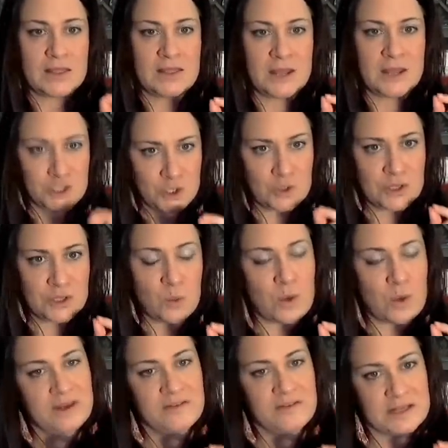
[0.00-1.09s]
There's only
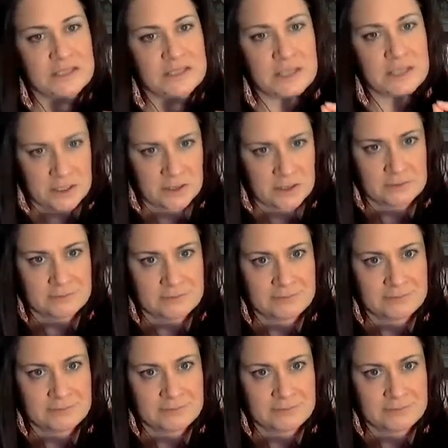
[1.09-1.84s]
one of us here.